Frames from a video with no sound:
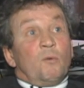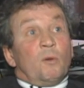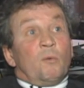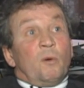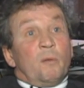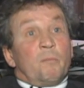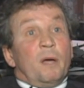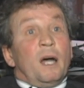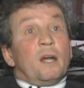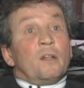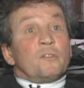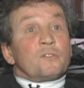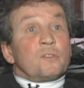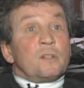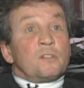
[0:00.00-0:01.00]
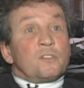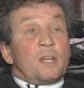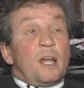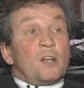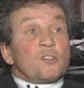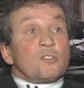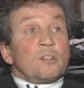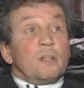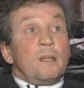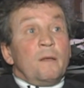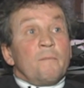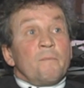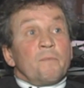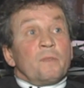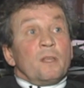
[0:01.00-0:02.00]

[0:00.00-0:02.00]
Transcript: one-on-one battles, it's actually